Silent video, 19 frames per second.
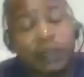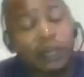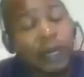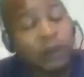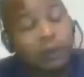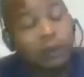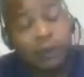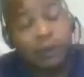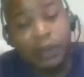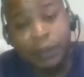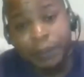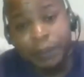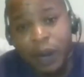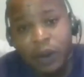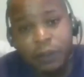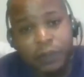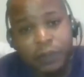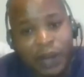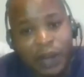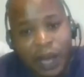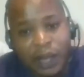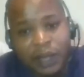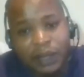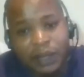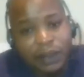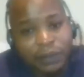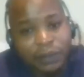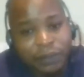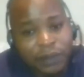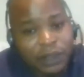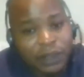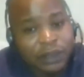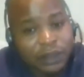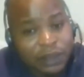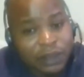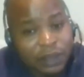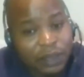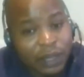would be lying if I
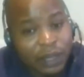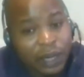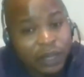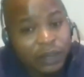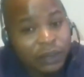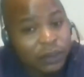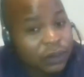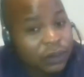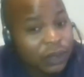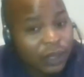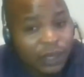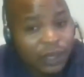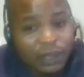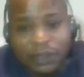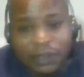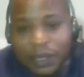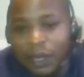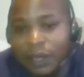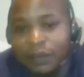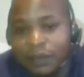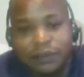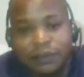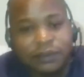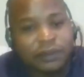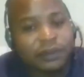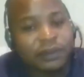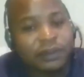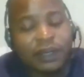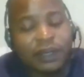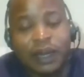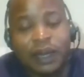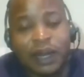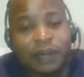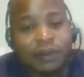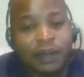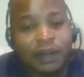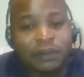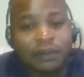say I knew that.
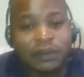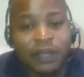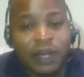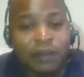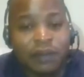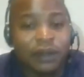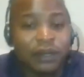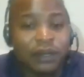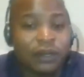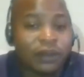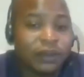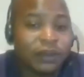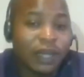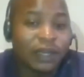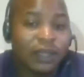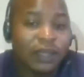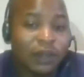I've never known that he